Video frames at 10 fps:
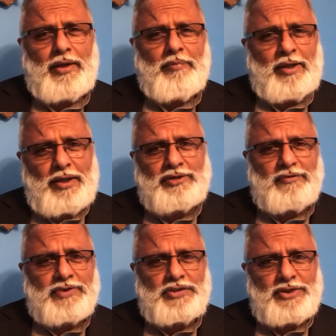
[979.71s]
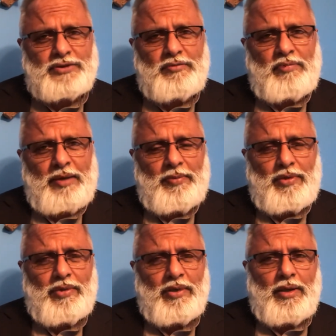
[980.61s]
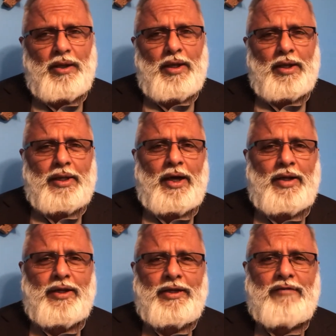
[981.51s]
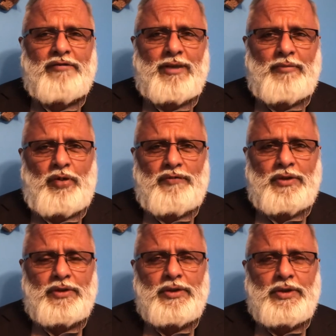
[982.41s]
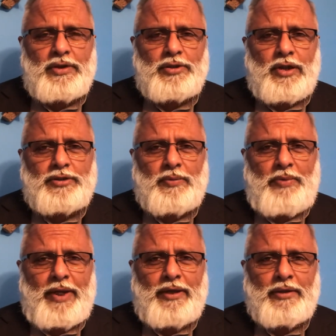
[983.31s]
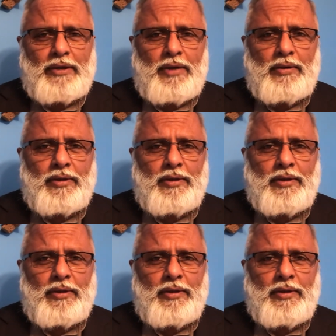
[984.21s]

Because of the sins of the people, God had given them over to, to pagan uh,